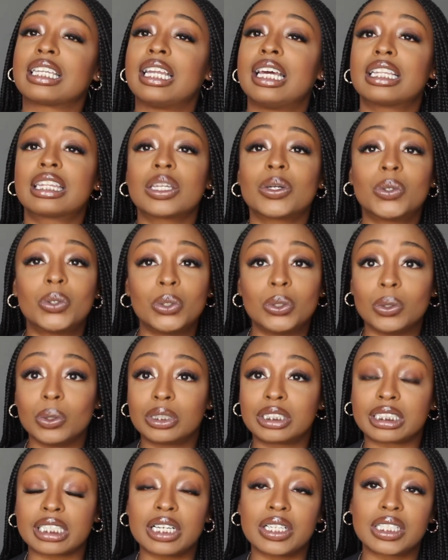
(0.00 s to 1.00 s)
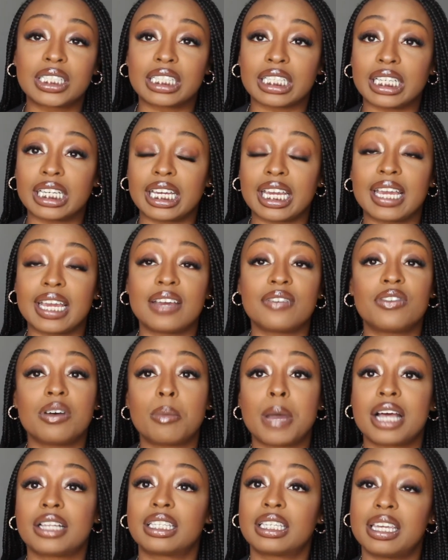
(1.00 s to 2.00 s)
let the cool gel sink in for
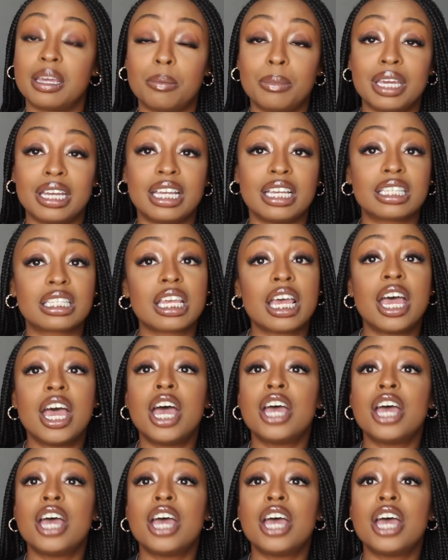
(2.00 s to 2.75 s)
about 10 minutes,